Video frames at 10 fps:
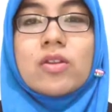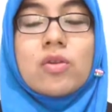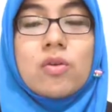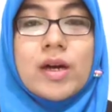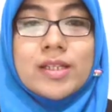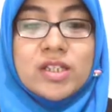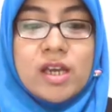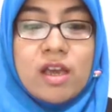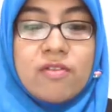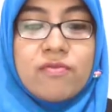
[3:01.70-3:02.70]
to
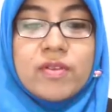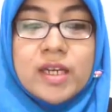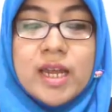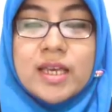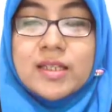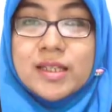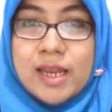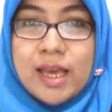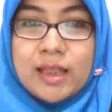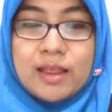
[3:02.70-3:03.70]
achieve this
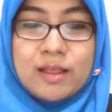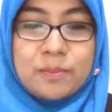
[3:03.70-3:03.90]
need.